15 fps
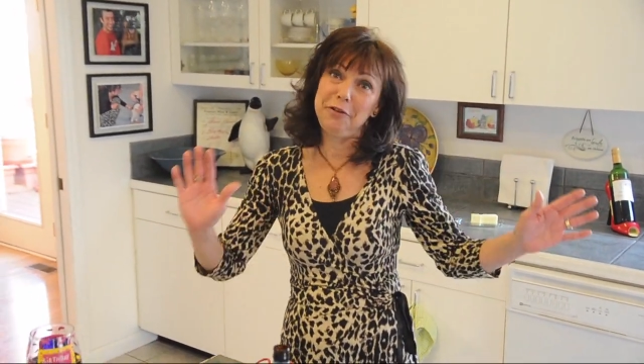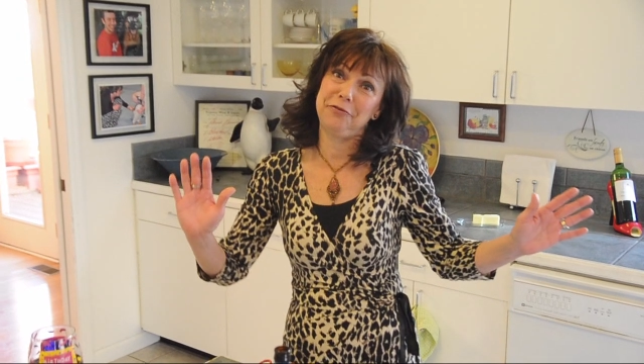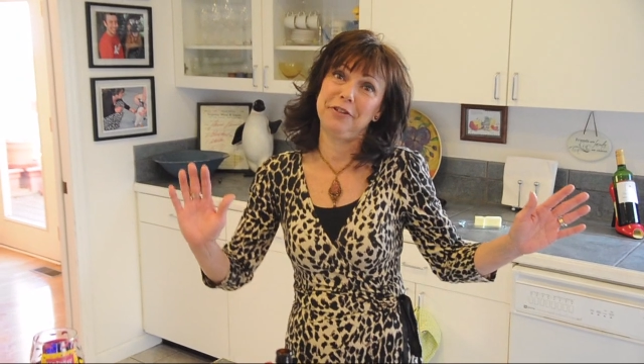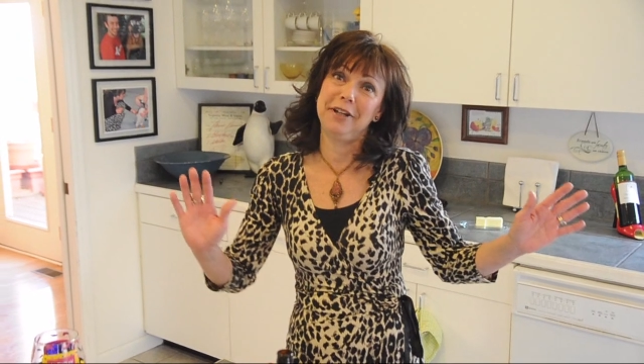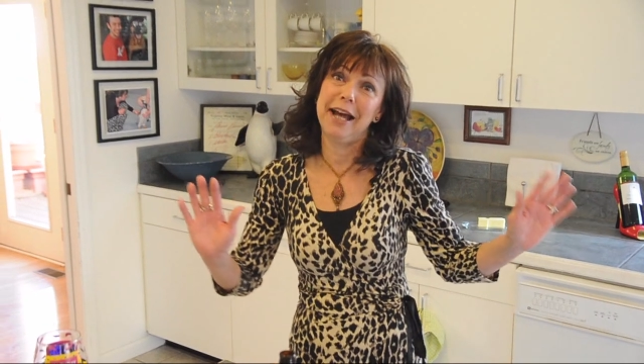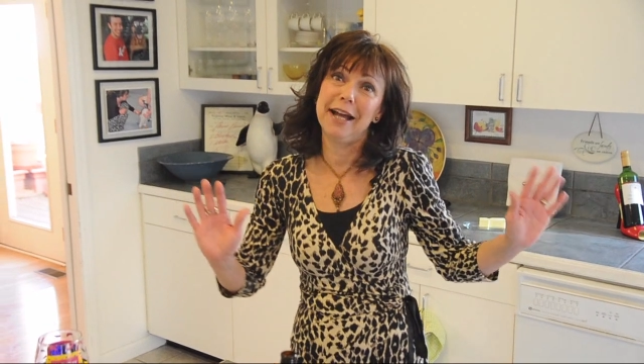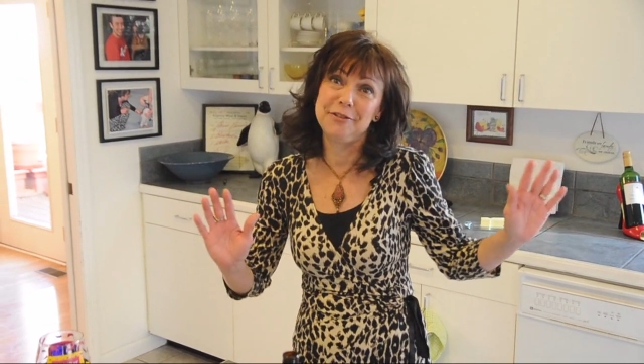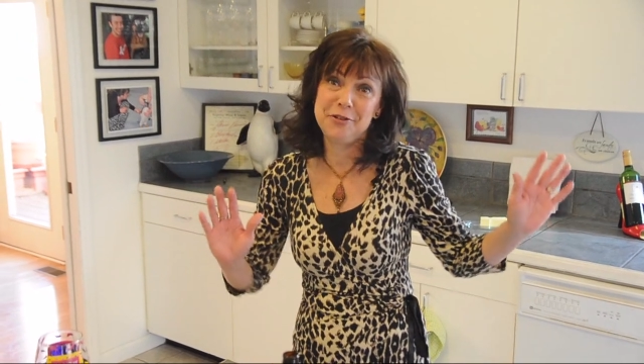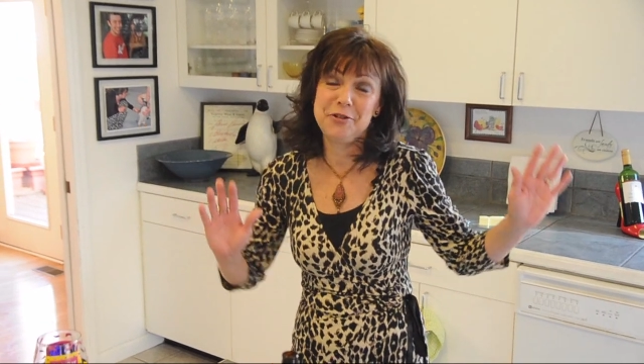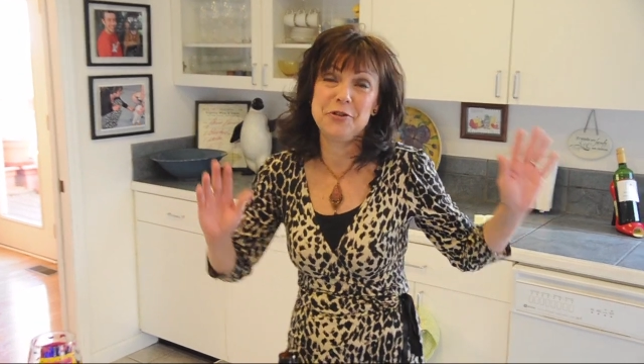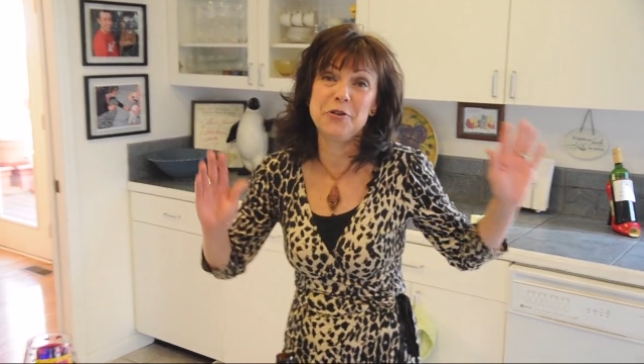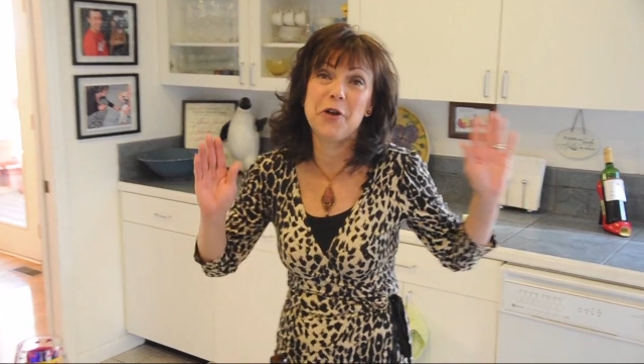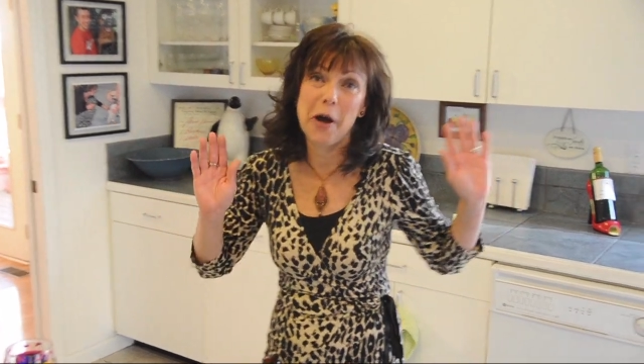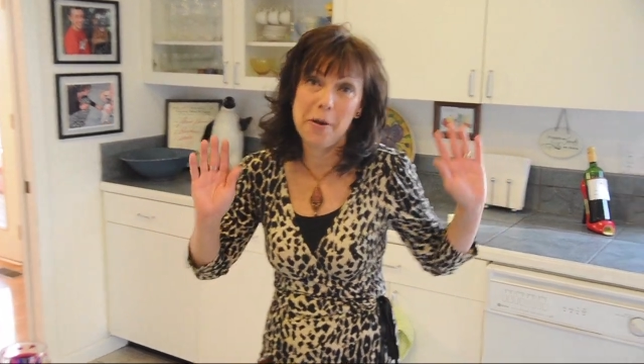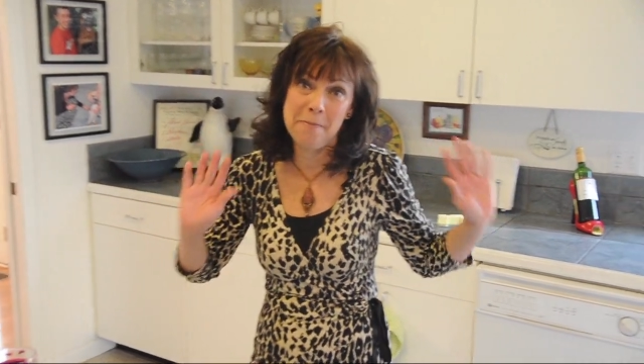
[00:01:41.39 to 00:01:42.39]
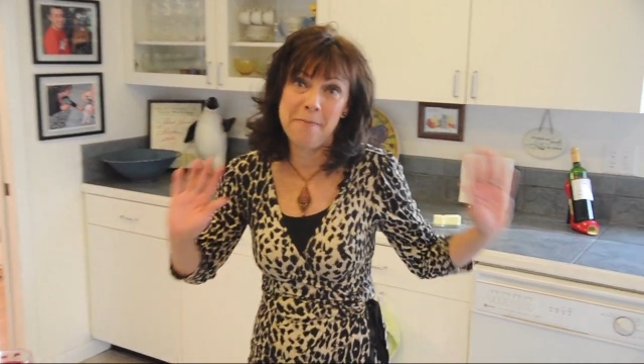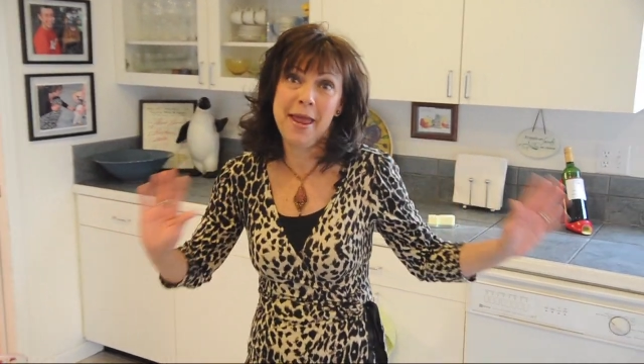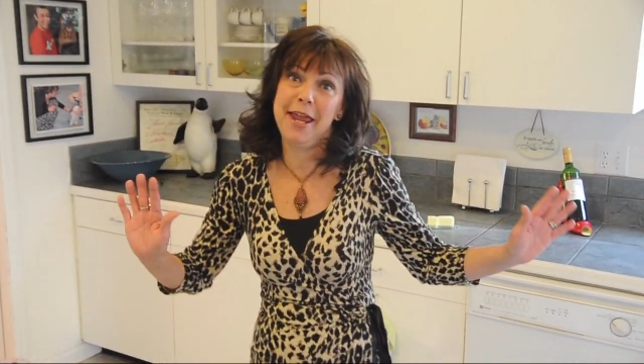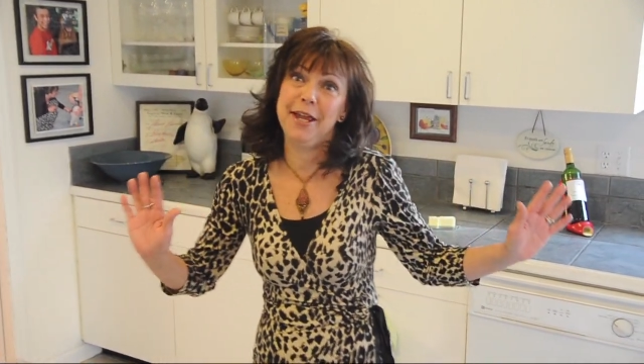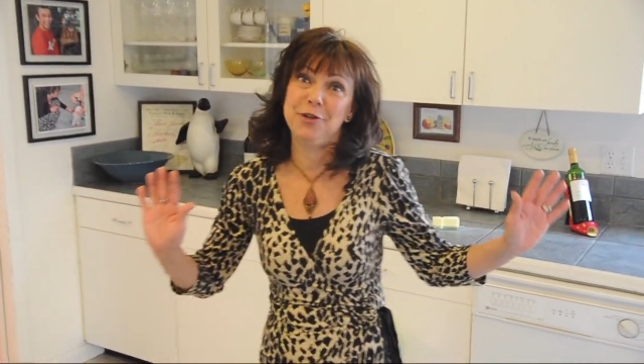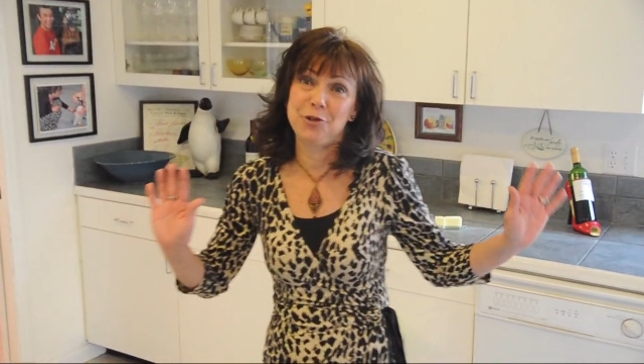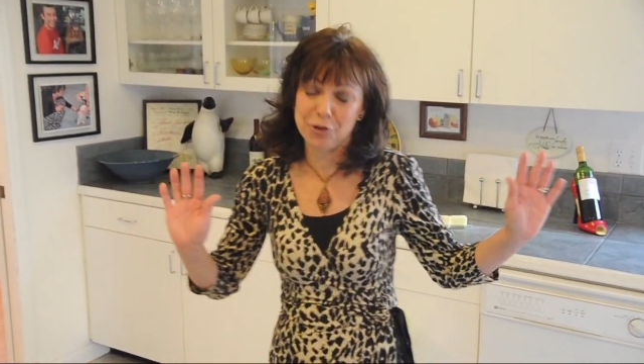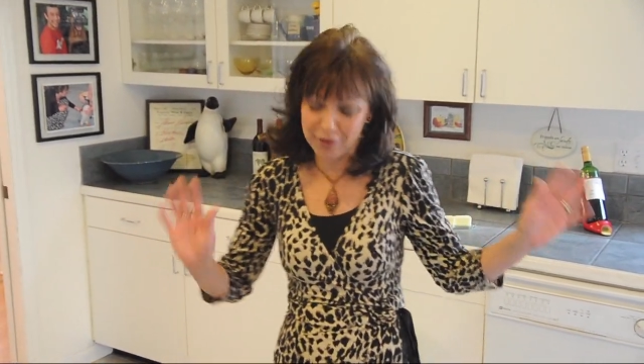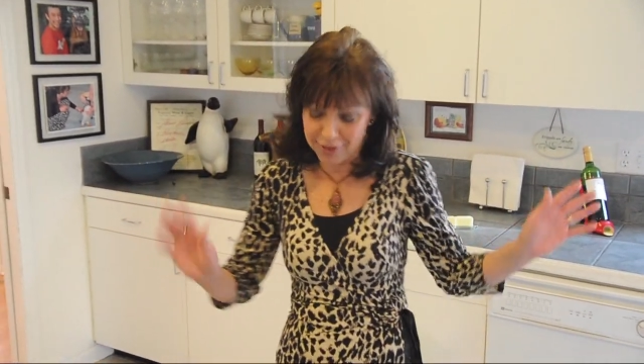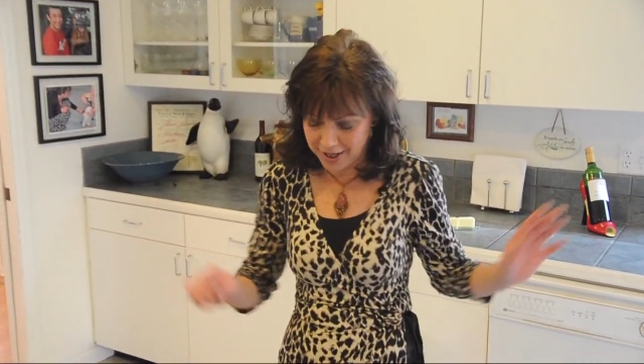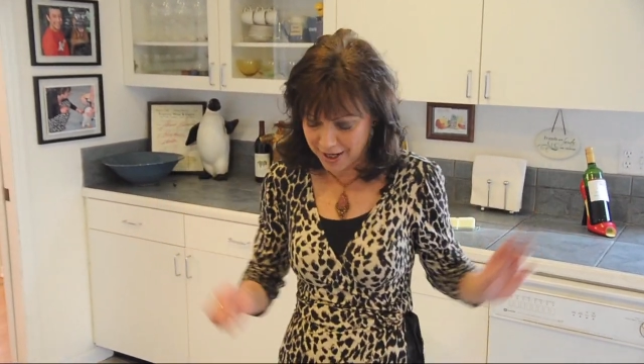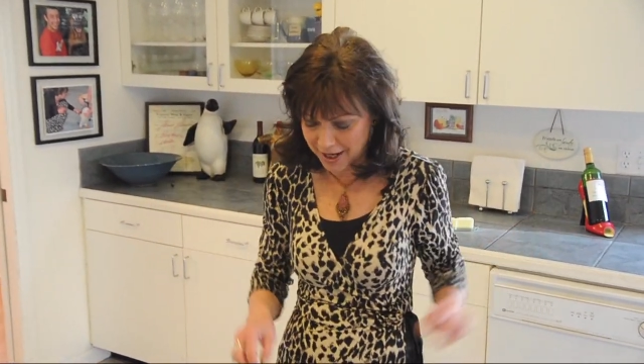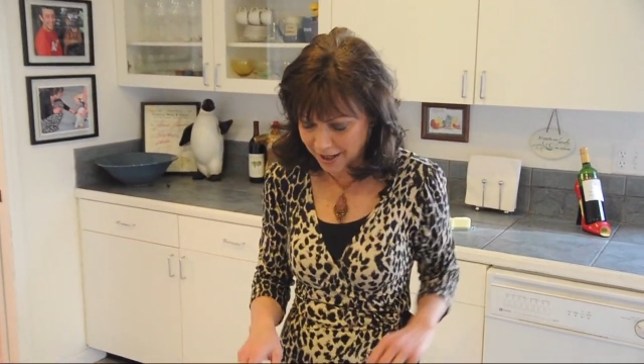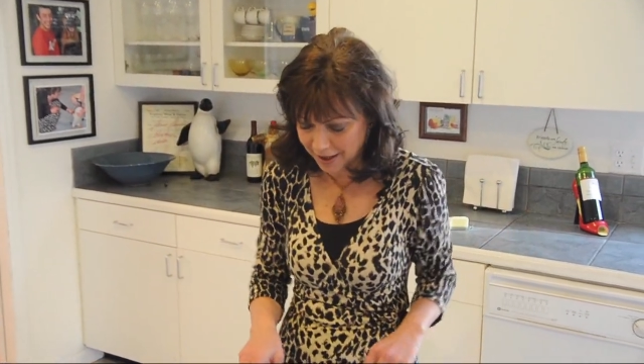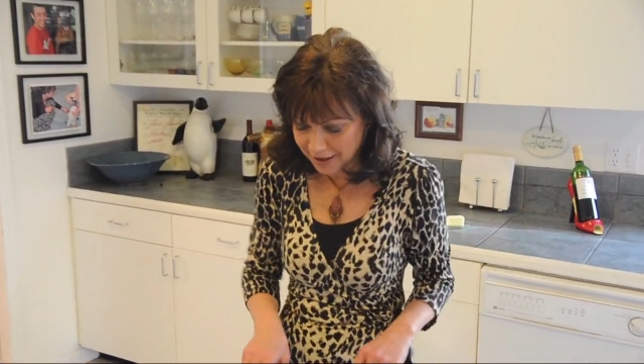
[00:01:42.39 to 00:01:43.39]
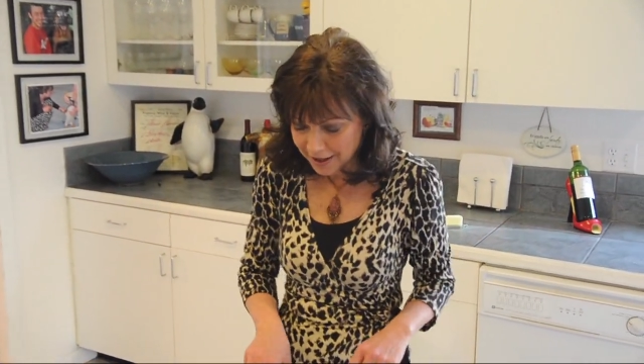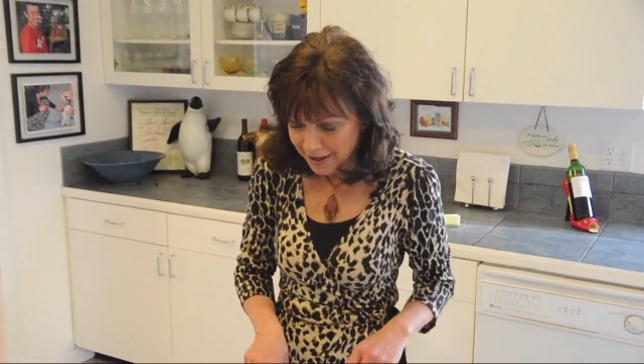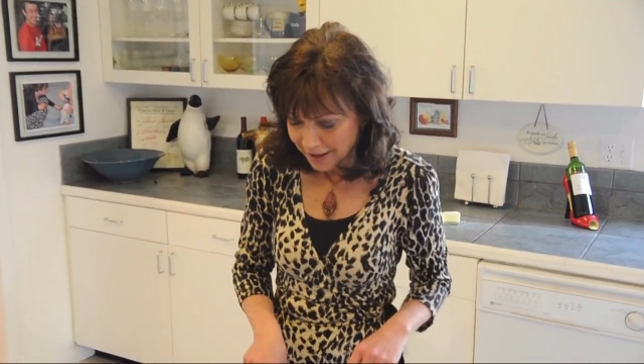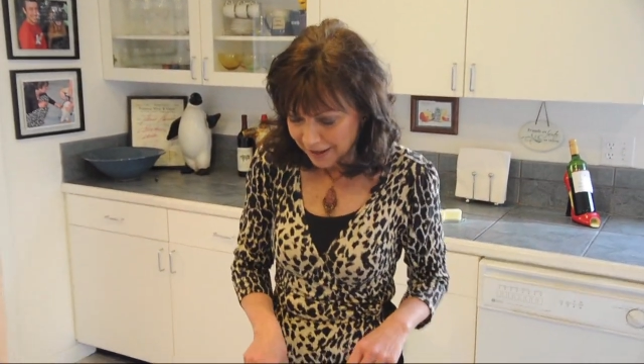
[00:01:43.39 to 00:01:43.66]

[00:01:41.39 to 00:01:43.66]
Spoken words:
forgot to do a major thing.